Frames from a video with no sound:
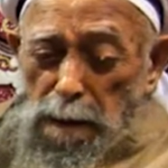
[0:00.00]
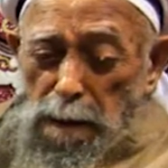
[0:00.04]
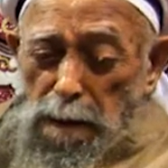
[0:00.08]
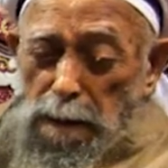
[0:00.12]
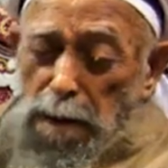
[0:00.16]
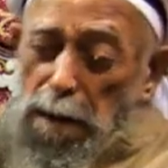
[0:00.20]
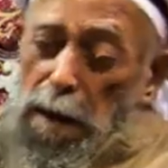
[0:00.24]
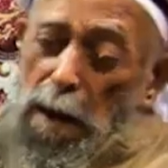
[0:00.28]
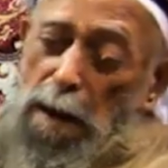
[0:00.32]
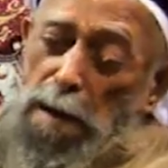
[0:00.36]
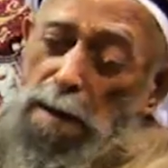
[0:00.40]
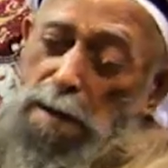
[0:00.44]

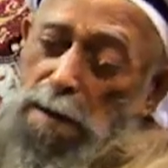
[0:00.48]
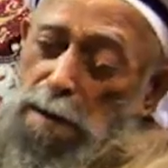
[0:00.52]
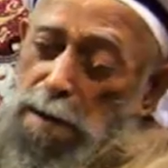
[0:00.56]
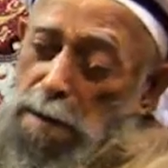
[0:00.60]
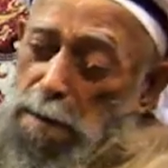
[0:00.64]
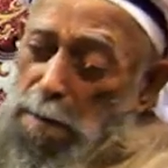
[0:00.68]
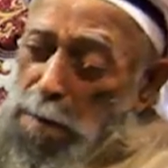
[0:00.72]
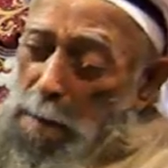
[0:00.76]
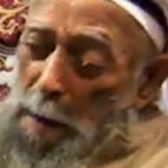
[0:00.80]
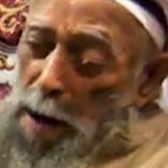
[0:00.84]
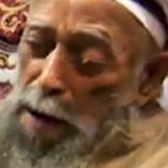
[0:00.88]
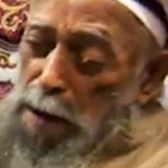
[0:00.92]

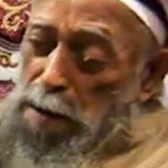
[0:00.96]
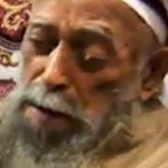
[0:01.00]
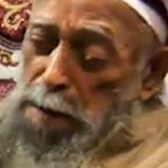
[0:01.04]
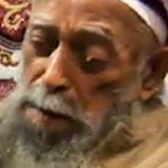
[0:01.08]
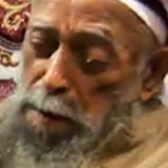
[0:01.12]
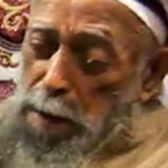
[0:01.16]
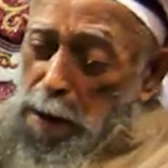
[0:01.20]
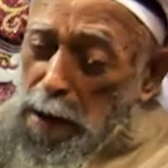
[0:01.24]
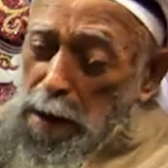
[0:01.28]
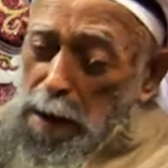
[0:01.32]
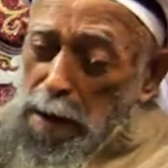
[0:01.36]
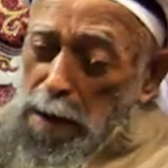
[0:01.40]
This
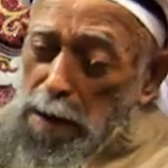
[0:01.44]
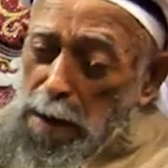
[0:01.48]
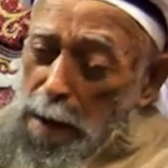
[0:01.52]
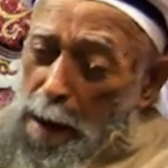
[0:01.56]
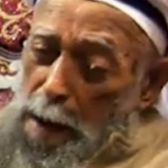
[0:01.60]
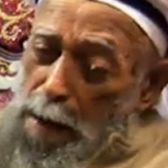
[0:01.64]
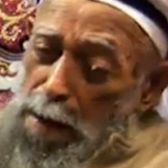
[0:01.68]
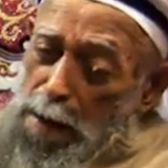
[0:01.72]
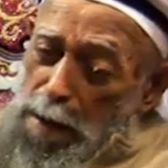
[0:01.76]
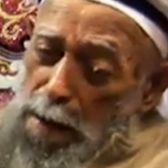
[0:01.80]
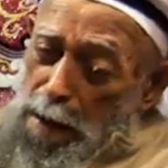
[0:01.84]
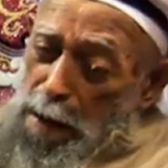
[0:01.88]
must be,
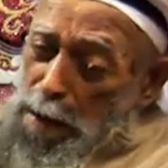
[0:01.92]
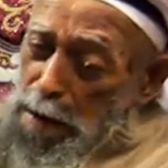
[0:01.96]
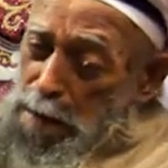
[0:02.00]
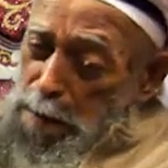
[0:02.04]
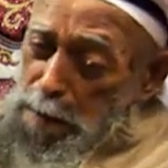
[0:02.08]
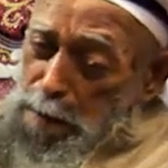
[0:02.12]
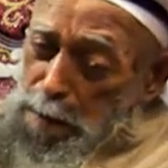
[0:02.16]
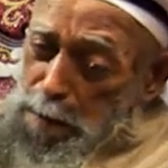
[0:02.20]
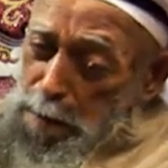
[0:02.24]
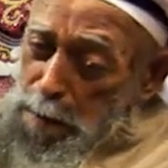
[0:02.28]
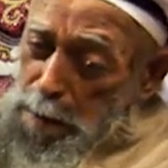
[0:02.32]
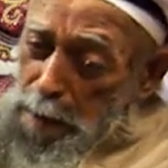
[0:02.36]
then
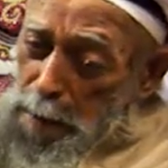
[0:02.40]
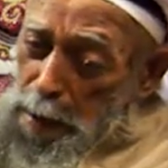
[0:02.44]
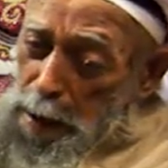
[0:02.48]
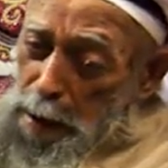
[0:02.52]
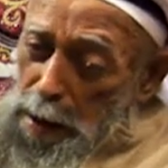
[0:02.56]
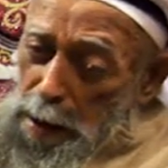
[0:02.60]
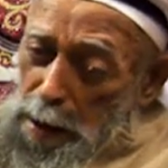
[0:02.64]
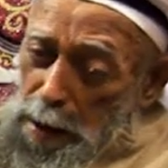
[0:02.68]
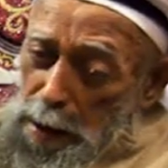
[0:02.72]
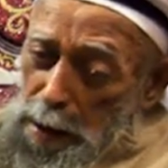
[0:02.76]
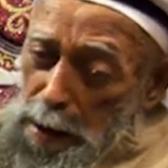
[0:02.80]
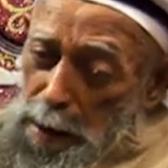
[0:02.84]
this
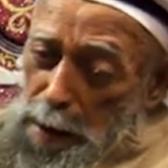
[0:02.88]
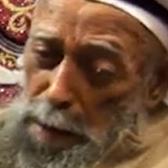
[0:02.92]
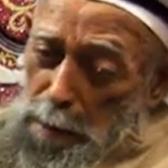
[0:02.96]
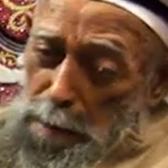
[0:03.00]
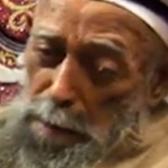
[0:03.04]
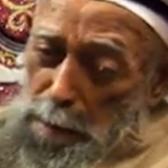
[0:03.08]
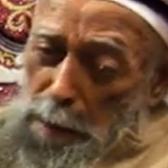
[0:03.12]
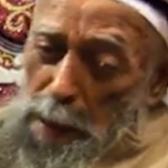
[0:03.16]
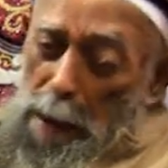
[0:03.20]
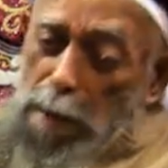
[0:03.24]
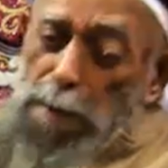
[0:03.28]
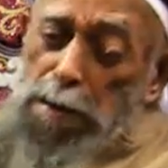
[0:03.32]

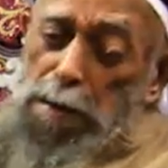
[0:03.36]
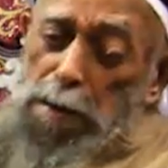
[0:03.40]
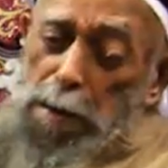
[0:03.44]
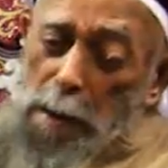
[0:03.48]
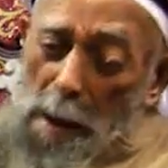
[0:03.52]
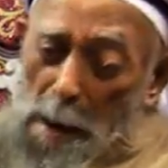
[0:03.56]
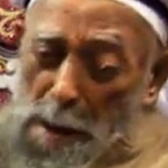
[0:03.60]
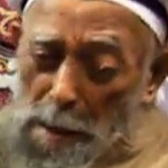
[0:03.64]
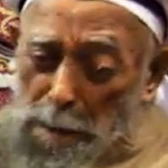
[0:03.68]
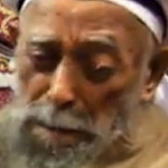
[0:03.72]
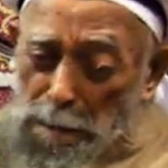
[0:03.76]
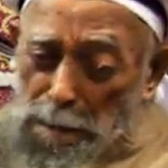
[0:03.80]
must
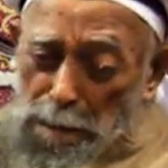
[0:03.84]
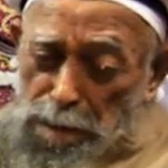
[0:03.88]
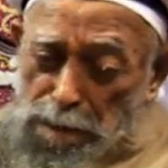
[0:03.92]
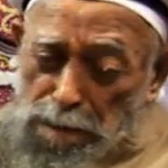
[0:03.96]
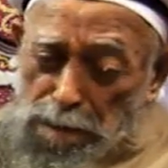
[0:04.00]
come.